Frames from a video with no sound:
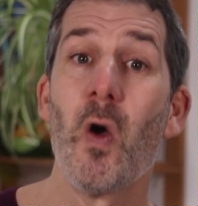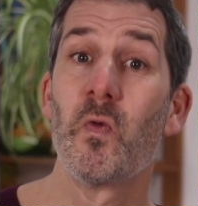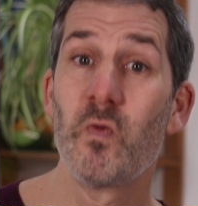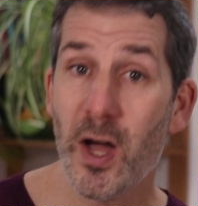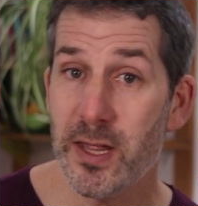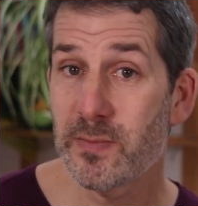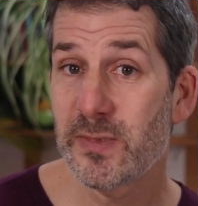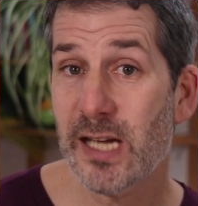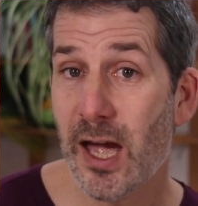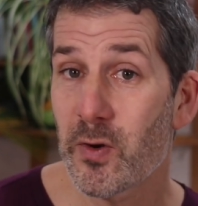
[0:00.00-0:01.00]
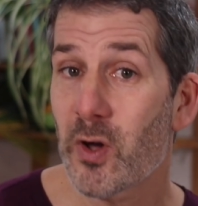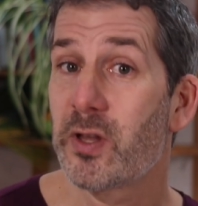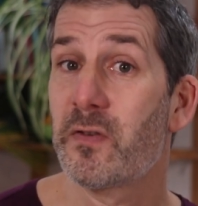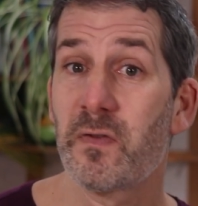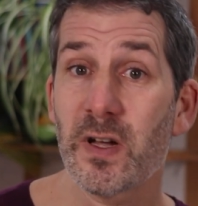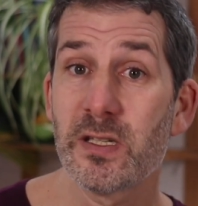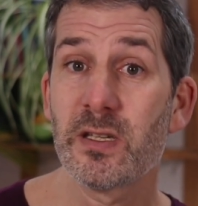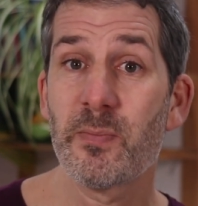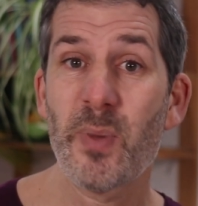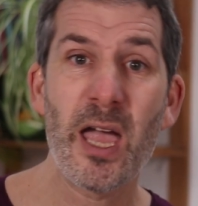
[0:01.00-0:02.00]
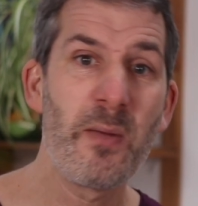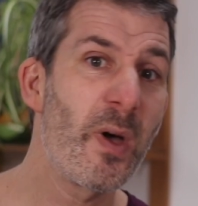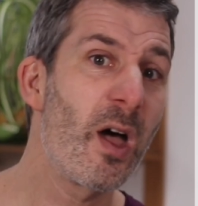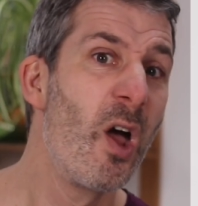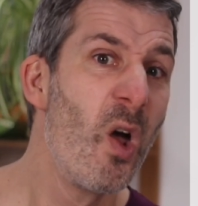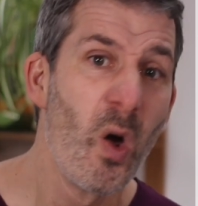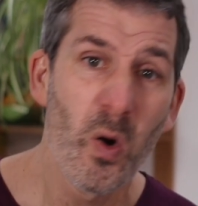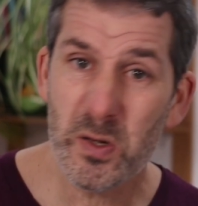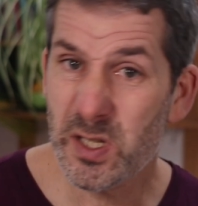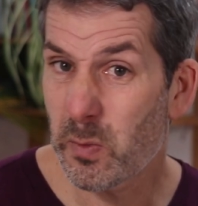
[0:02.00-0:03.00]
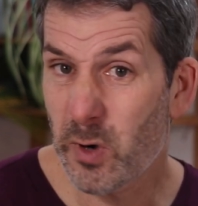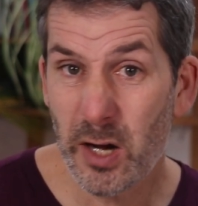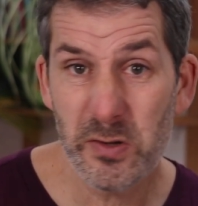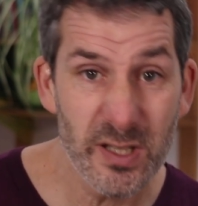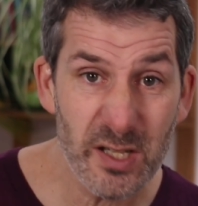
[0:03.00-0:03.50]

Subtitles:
Write them down on the front of the paper or somewhere else.